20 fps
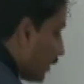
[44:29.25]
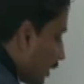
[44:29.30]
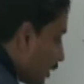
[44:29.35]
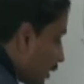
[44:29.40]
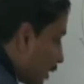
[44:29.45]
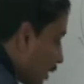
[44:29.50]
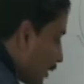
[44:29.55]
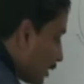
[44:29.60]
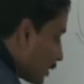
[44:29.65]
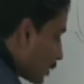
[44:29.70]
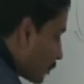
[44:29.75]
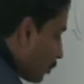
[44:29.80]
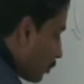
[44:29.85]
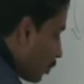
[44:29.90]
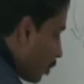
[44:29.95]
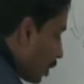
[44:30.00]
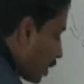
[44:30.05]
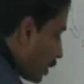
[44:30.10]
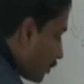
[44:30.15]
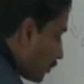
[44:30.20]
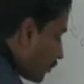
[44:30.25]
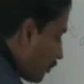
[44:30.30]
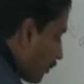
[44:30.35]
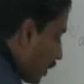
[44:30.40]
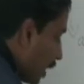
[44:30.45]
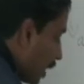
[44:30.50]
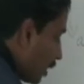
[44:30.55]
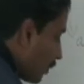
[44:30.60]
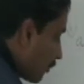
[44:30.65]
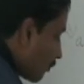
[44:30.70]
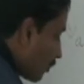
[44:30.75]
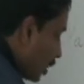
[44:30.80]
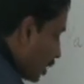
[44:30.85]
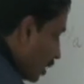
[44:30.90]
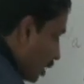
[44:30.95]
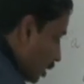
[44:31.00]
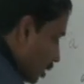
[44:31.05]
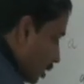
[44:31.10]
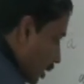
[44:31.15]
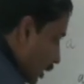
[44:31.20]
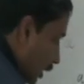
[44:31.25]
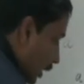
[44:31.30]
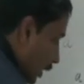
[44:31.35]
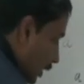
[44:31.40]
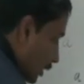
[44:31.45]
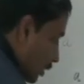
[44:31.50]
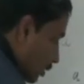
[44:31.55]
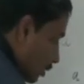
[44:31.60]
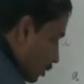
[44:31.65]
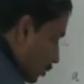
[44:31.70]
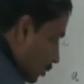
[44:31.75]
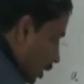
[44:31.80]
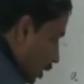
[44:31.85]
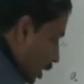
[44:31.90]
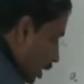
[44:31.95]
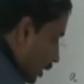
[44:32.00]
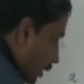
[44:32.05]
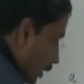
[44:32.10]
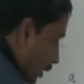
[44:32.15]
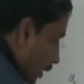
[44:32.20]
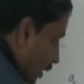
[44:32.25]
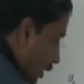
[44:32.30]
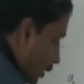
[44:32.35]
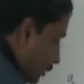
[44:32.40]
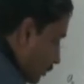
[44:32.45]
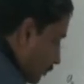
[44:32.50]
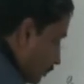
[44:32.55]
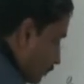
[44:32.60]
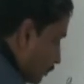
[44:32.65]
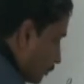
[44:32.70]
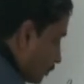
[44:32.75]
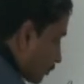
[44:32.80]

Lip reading: weight is 0.5 into 100.